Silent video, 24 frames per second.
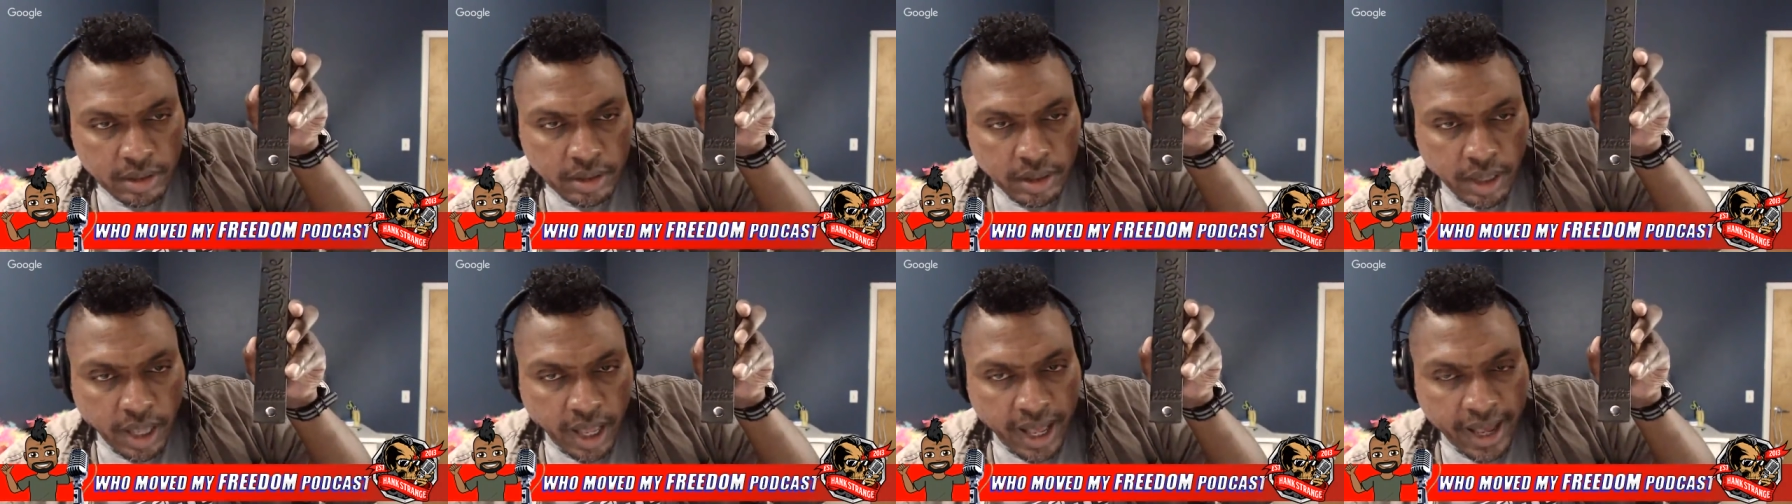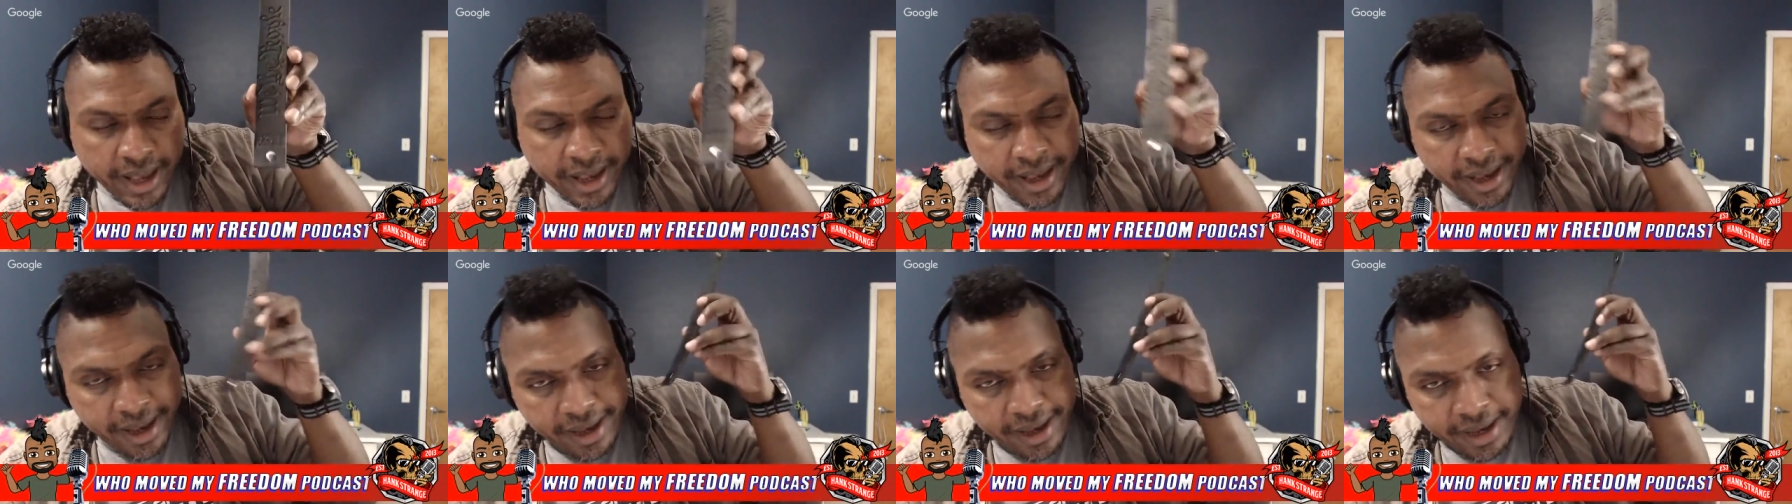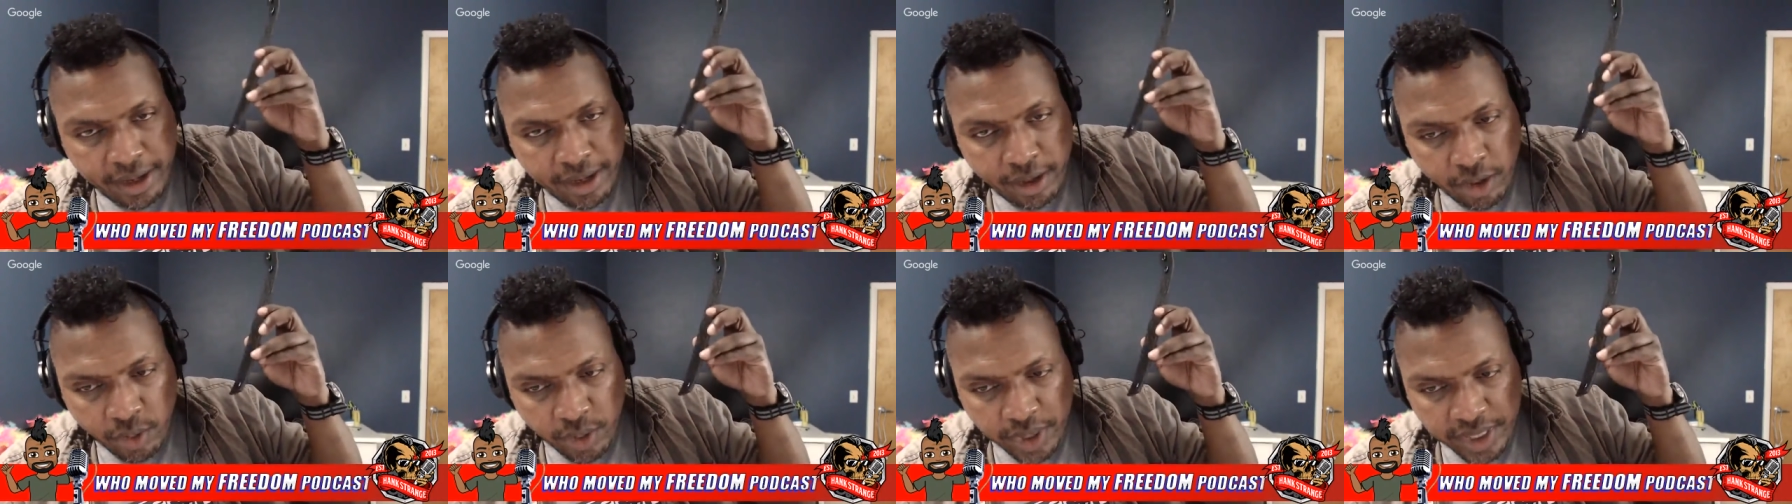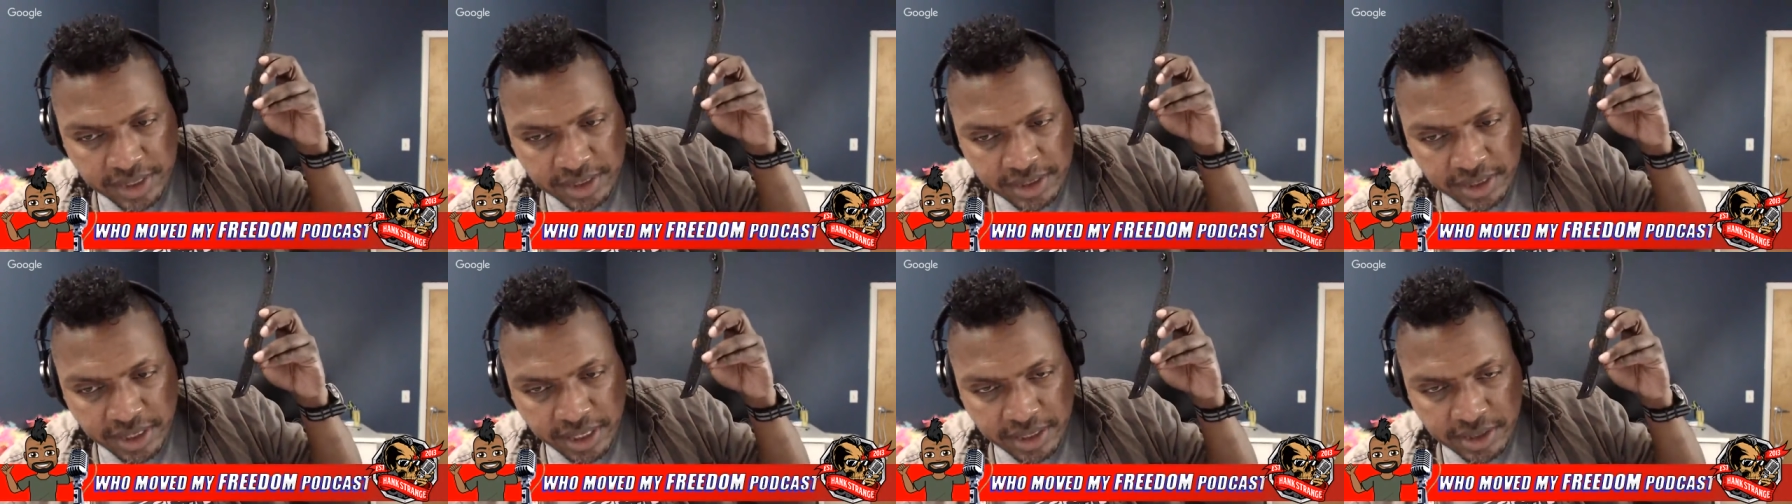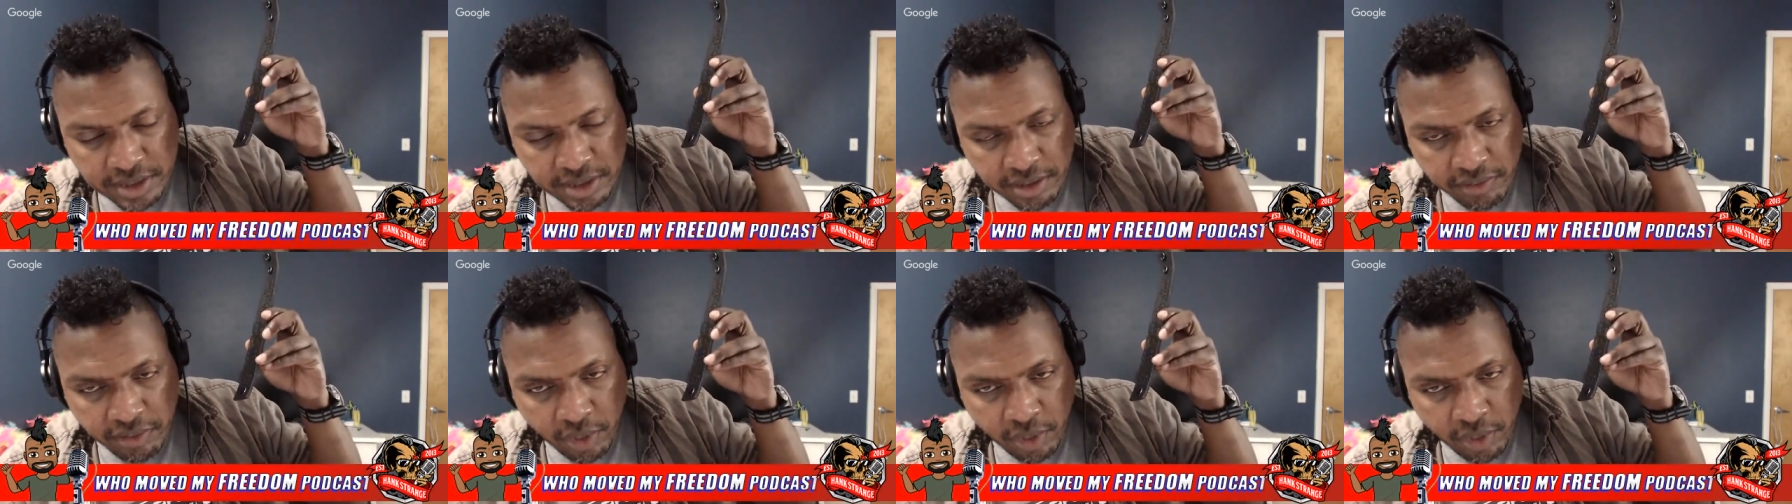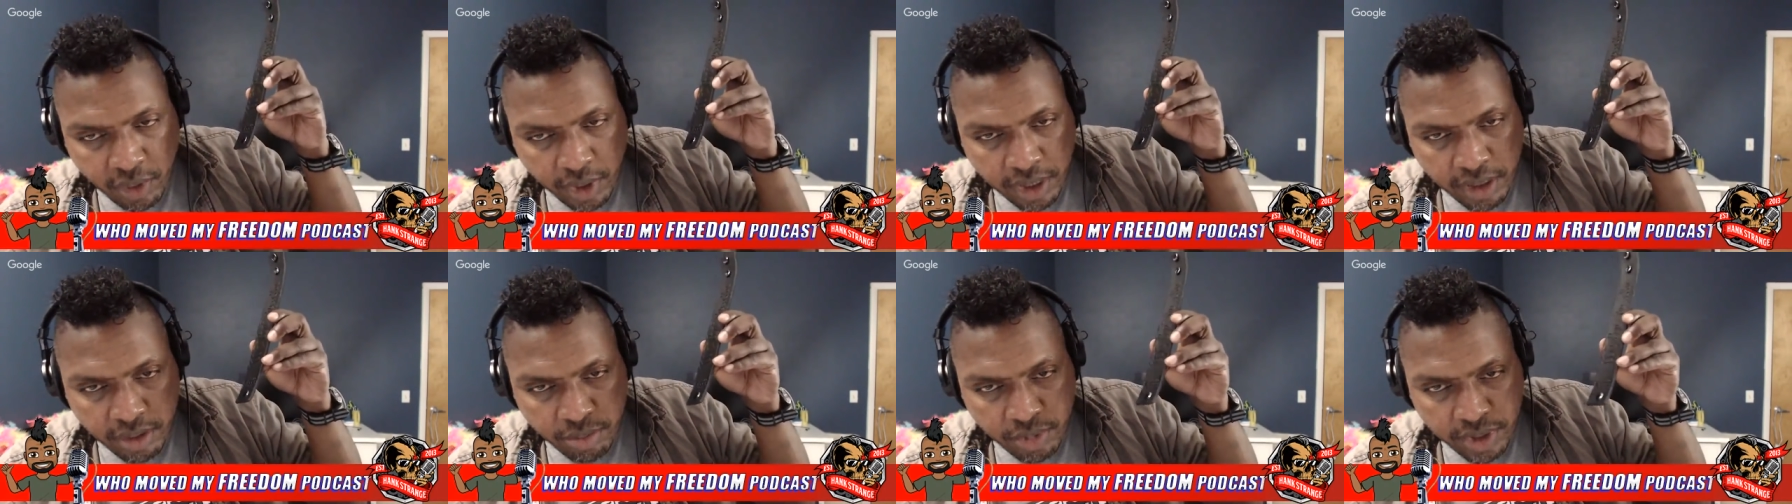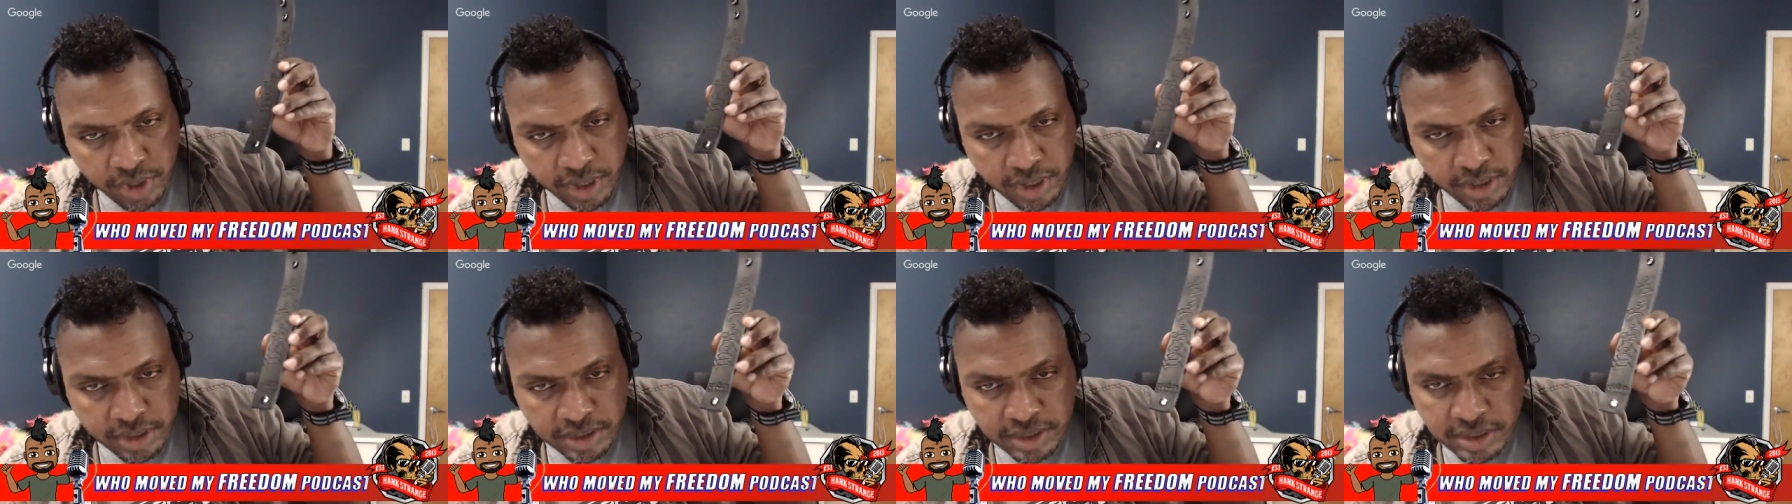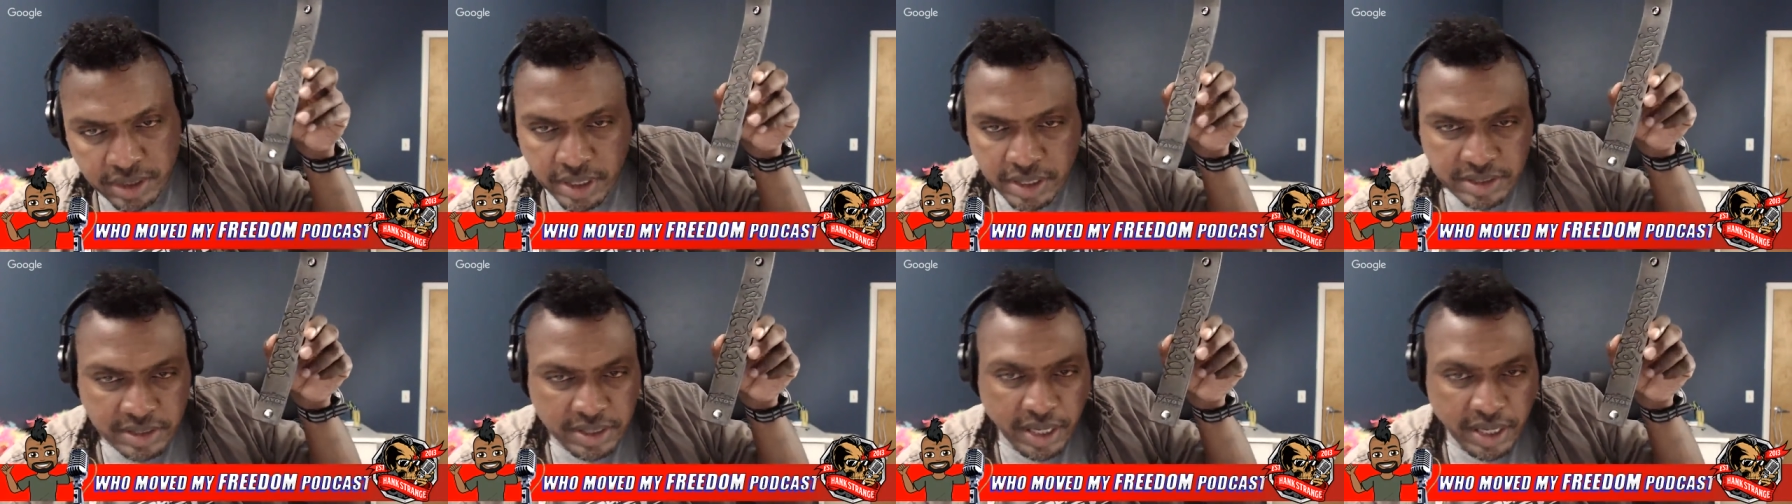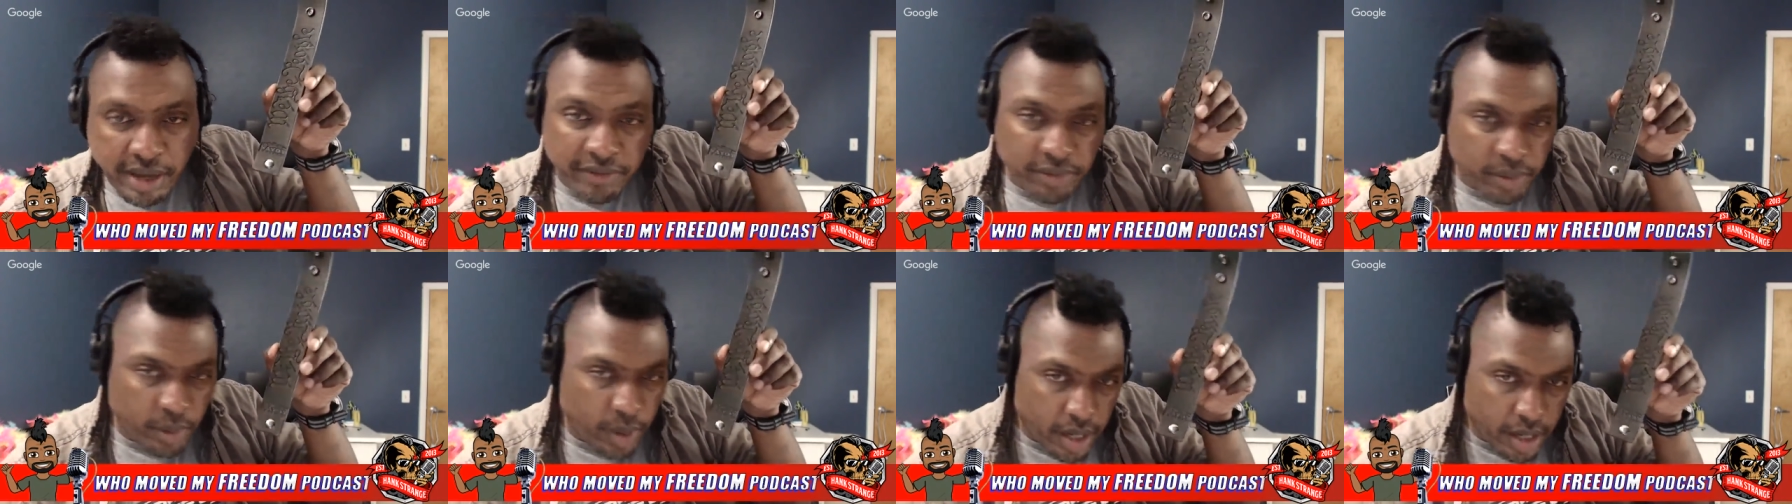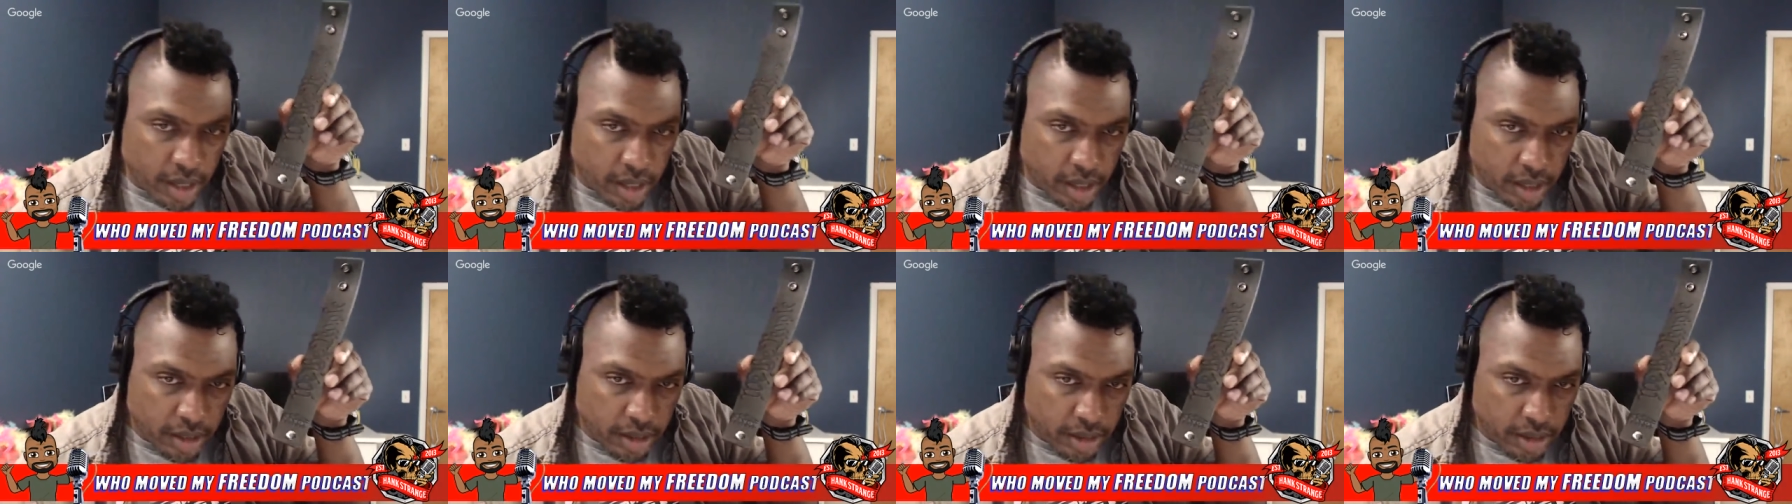I I always say Savoy, but it's Savoy.